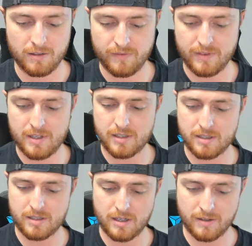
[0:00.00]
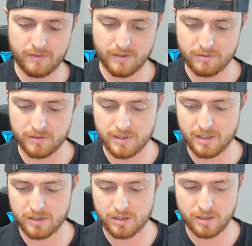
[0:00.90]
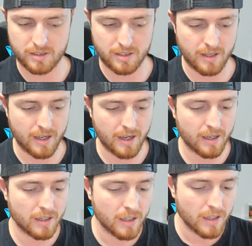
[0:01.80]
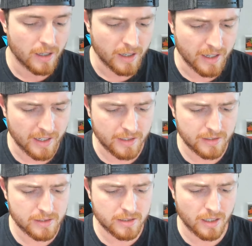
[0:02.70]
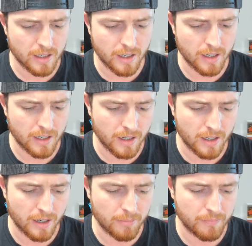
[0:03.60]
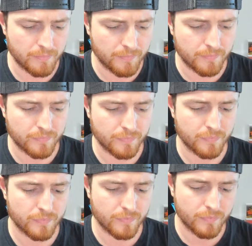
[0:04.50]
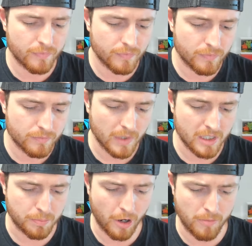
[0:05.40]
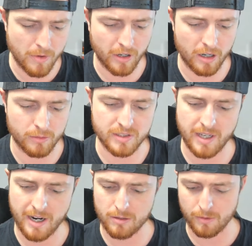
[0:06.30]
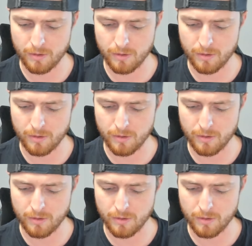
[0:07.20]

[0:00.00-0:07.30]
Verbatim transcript: This stuff, take just that. His um, his promo card was terrible.